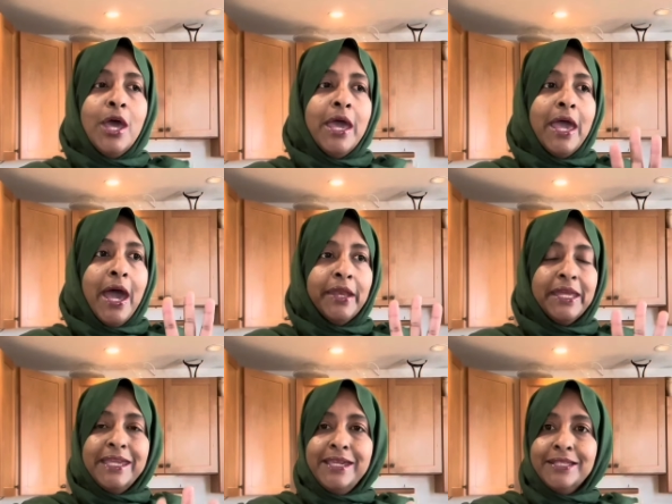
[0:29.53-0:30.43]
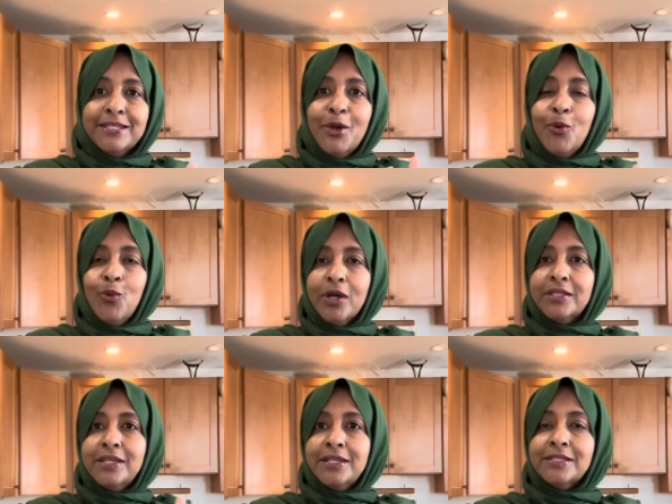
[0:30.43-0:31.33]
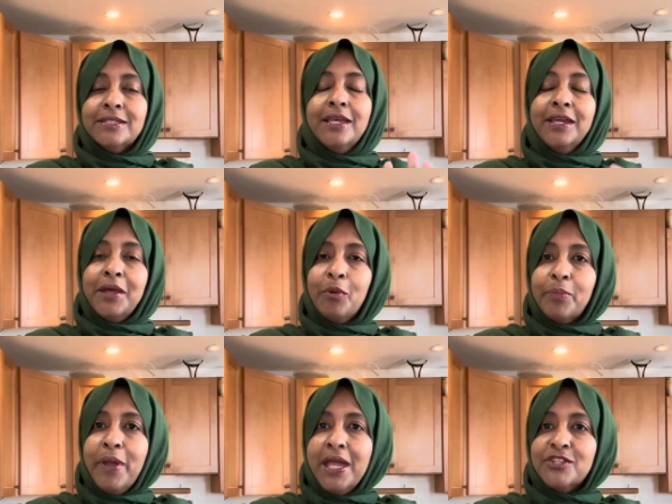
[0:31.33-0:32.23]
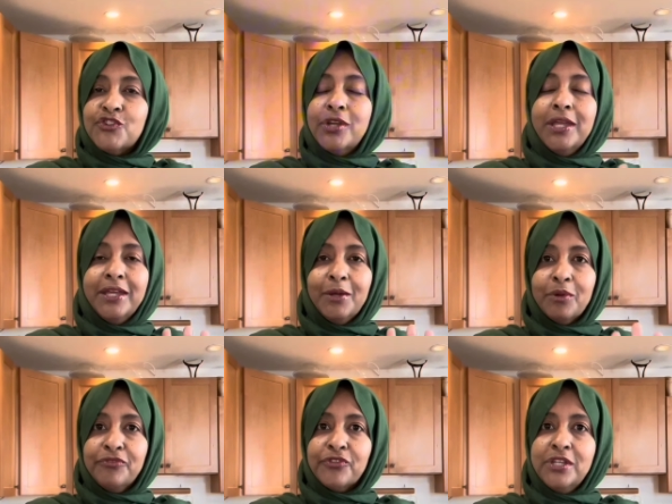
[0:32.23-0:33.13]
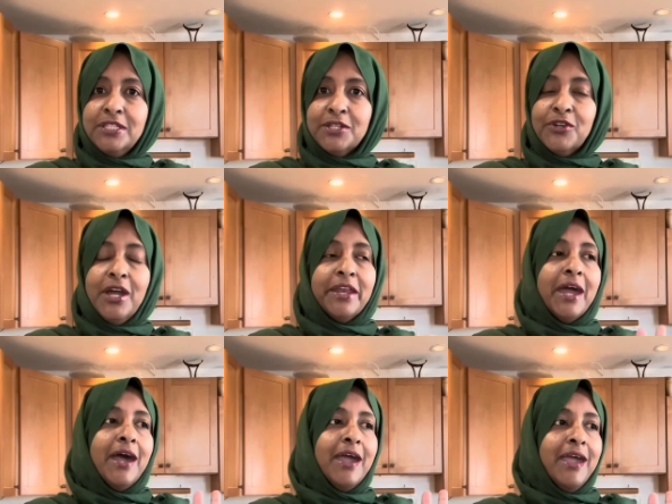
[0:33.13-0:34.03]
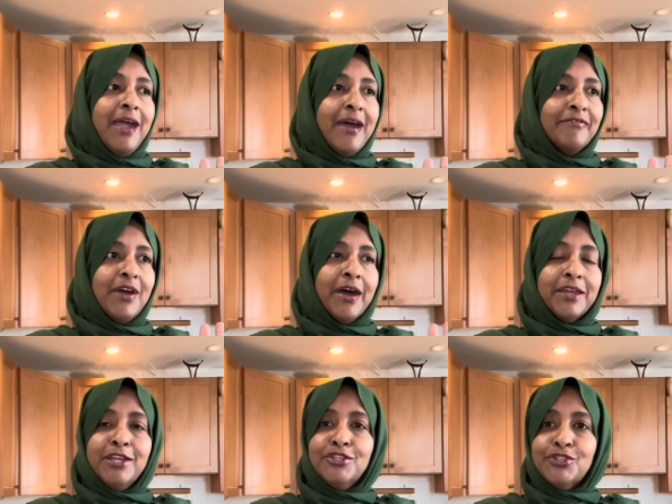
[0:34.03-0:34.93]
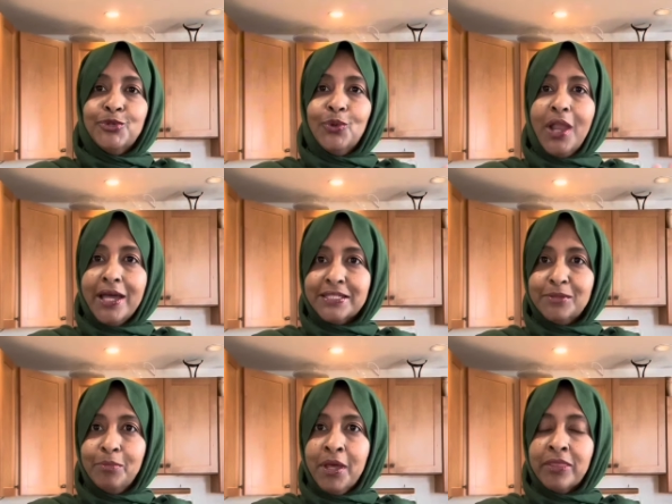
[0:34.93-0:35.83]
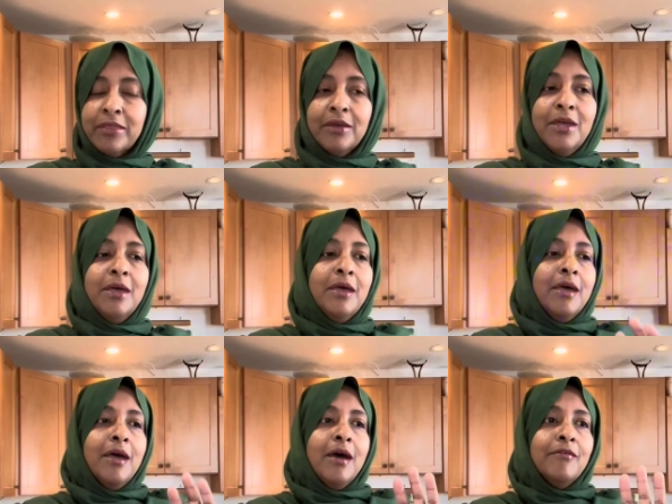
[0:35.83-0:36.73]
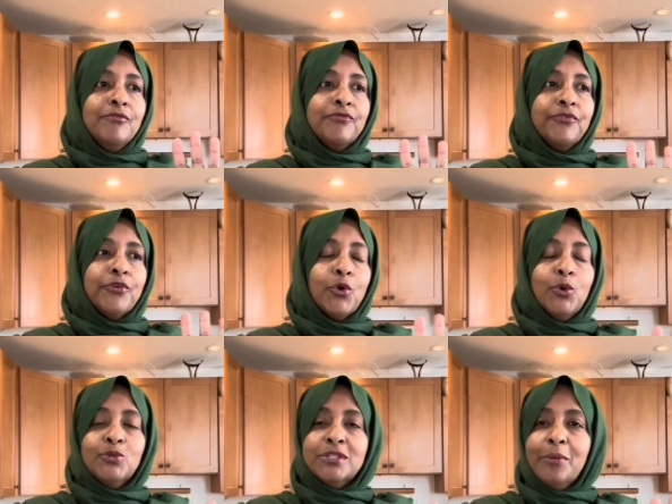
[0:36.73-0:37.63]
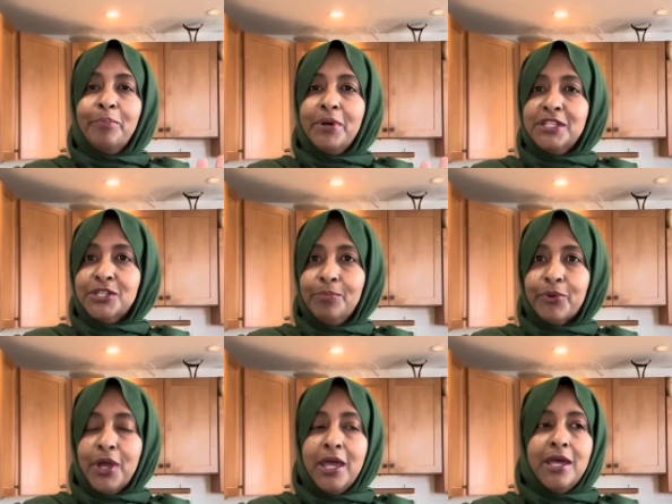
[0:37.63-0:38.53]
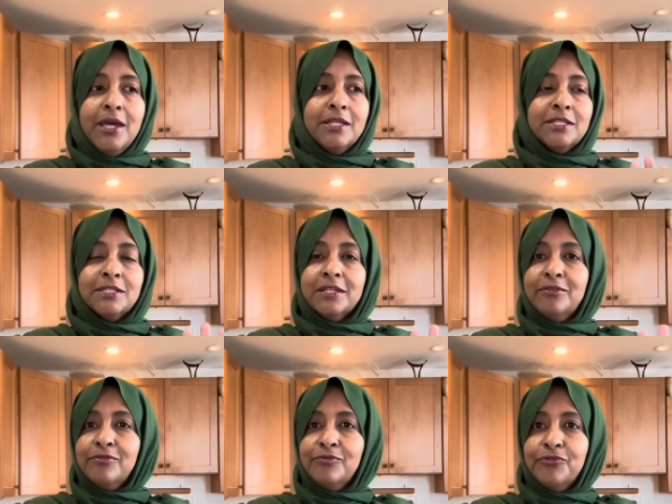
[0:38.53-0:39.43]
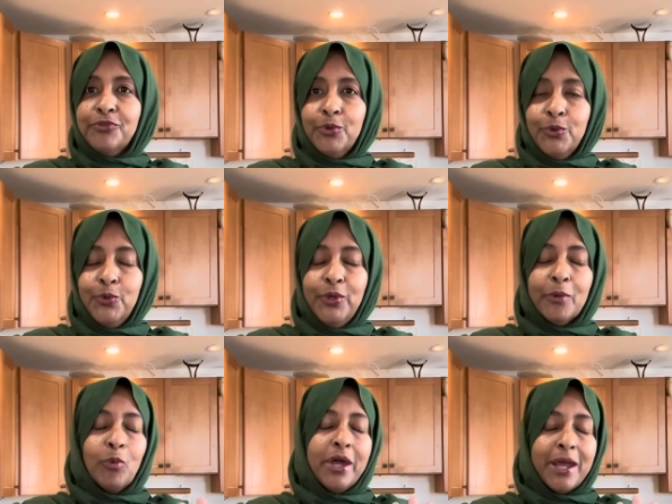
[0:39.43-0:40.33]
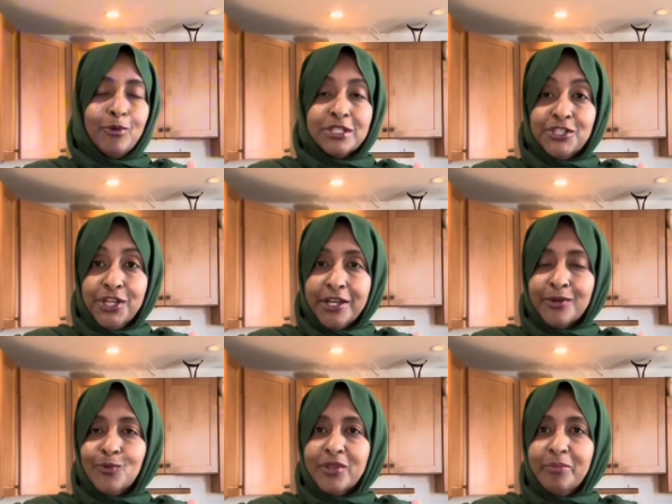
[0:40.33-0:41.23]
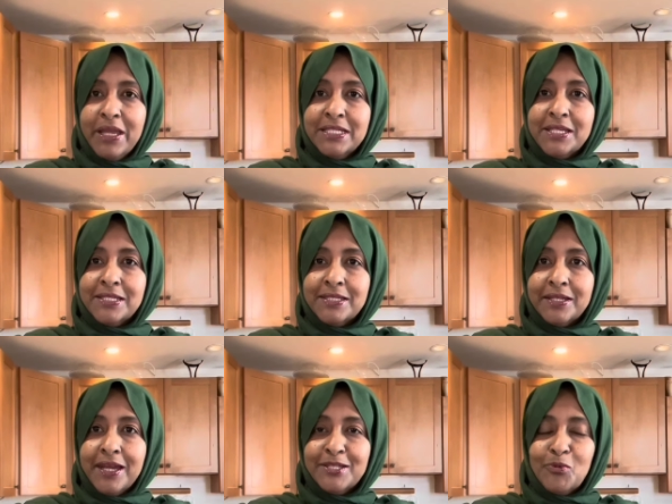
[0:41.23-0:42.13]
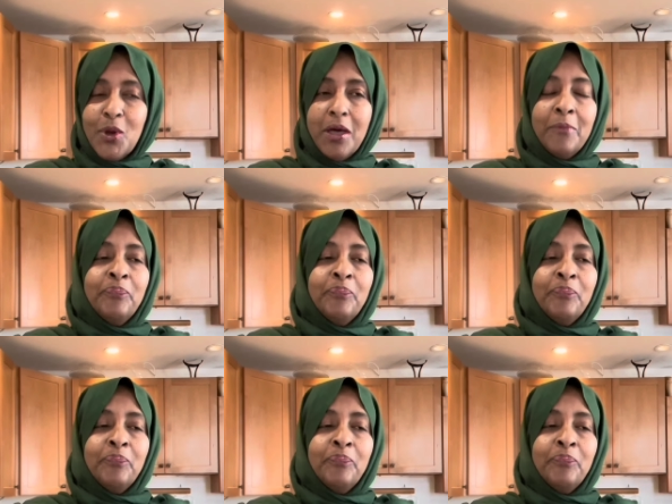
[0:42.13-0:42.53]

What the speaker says: and eat what is in our pantry, in our freezer. And I have got into last month, froze a bunch of breads and food and what I was sharing with my sister as well.